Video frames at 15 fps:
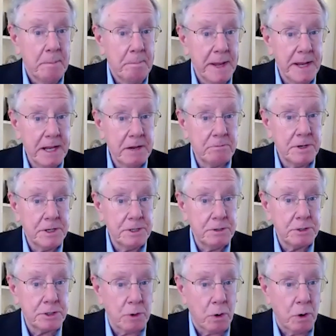meaning
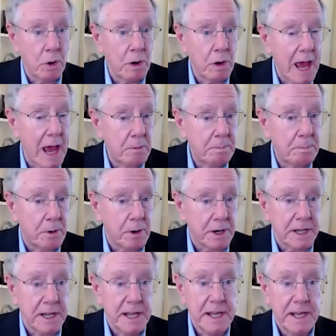reduced oil output.